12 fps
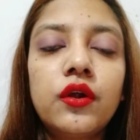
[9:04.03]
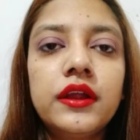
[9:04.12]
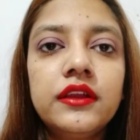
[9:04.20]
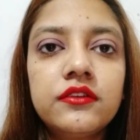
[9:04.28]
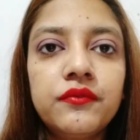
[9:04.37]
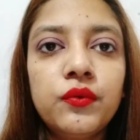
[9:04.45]
your
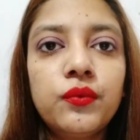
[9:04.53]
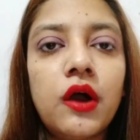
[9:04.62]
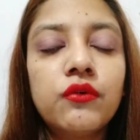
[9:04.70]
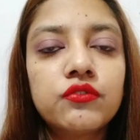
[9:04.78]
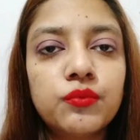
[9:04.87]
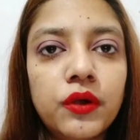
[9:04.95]
interview
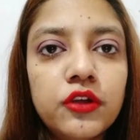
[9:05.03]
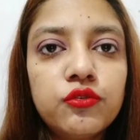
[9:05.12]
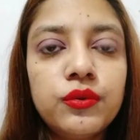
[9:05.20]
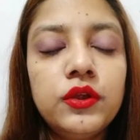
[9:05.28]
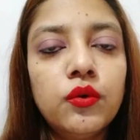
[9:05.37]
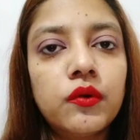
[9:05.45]
rounds
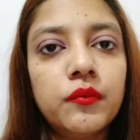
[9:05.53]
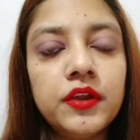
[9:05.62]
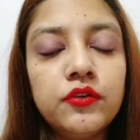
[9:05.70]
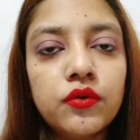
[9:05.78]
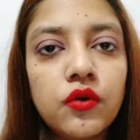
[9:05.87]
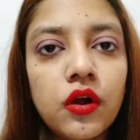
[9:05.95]
virtually over
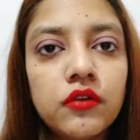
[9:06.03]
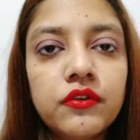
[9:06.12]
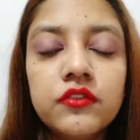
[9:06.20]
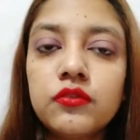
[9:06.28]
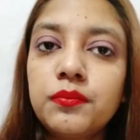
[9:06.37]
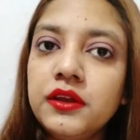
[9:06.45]
video
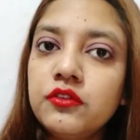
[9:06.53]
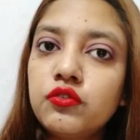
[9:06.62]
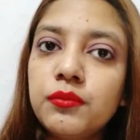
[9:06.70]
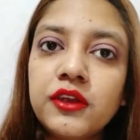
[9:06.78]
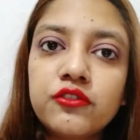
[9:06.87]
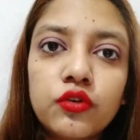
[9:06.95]
conference. So please
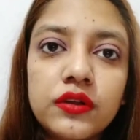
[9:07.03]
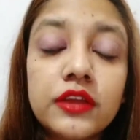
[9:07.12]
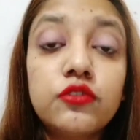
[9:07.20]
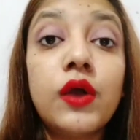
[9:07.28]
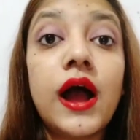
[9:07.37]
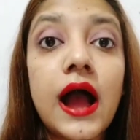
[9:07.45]
to make sure
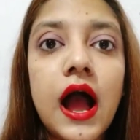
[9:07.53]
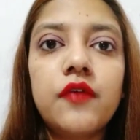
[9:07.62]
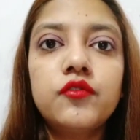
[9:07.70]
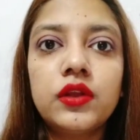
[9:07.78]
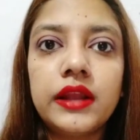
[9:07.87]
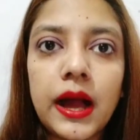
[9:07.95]
that you
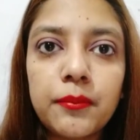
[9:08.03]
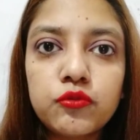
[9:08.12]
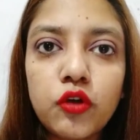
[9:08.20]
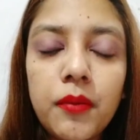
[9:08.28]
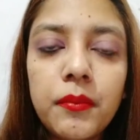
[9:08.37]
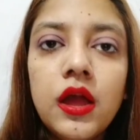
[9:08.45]
have your
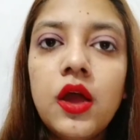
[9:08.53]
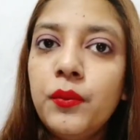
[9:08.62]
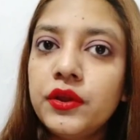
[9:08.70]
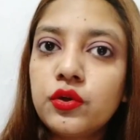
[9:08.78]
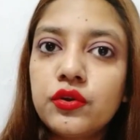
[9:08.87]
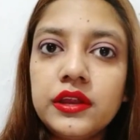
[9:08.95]
laptop
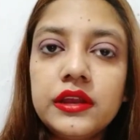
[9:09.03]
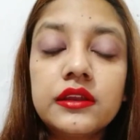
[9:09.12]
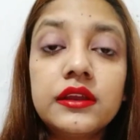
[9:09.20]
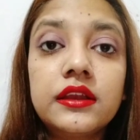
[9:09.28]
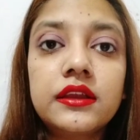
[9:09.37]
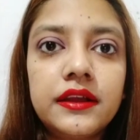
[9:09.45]
with good
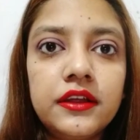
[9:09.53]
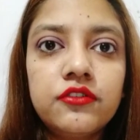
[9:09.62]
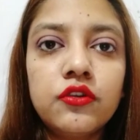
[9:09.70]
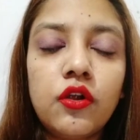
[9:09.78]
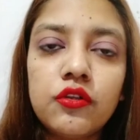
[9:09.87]
internet connection.